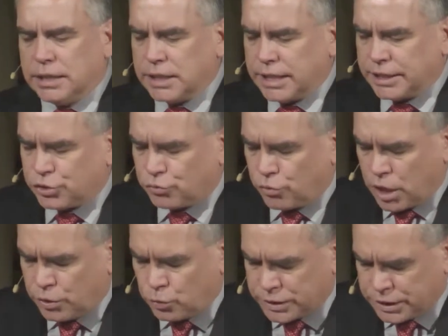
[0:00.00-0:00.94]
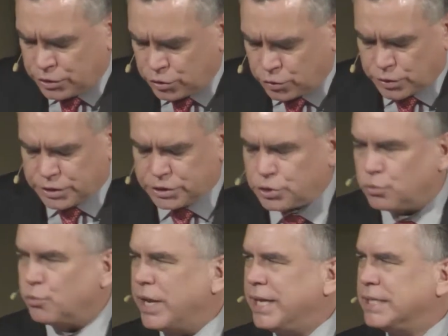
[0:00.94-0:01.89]
and let us run with endurance
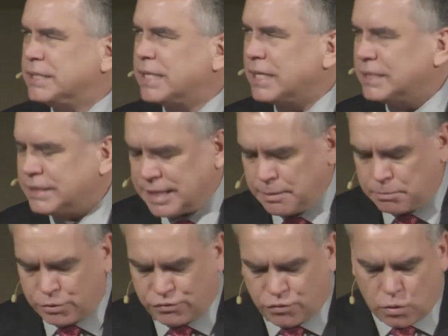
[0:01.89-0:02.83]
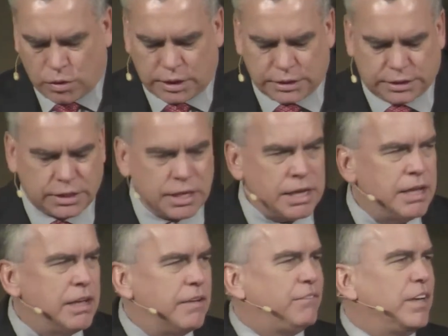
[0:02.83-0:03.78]
the race that is set before us,
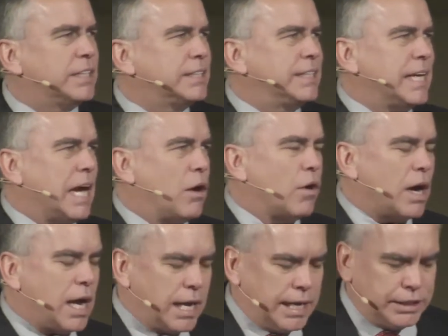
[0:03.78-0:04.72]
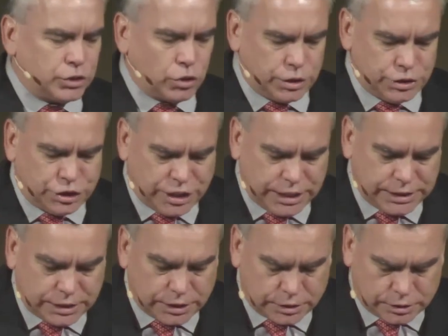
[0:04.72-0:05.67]
fixing our eyes on
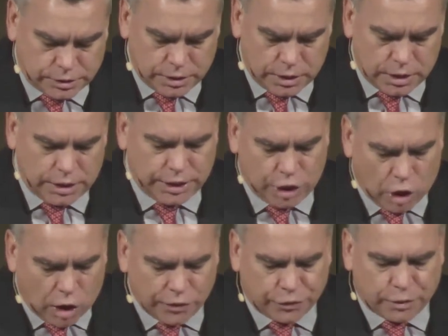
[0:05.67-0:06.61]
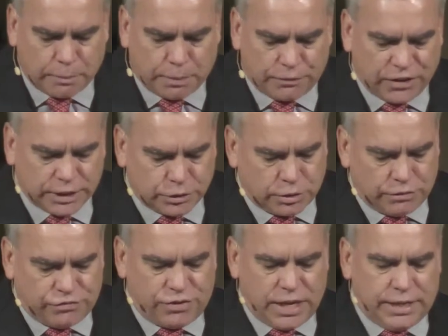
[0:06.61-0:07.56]
Jesus, the author and perfecter
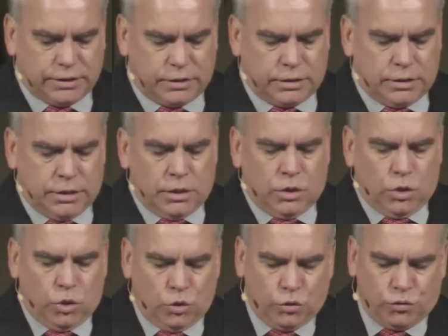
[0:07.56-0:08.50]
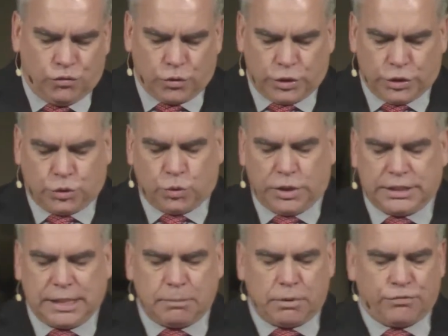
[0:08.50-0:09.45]
of faith, who for the joy
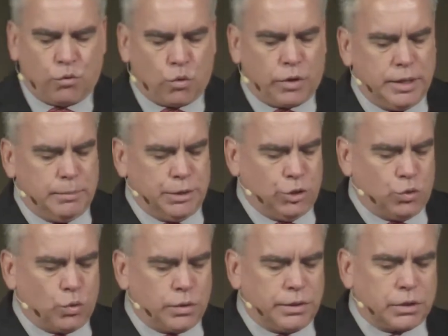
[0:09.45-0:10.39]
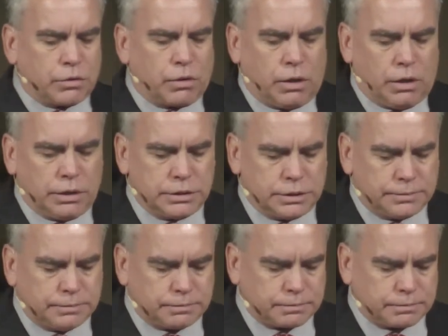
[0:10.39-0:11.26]
set before him endured the cross,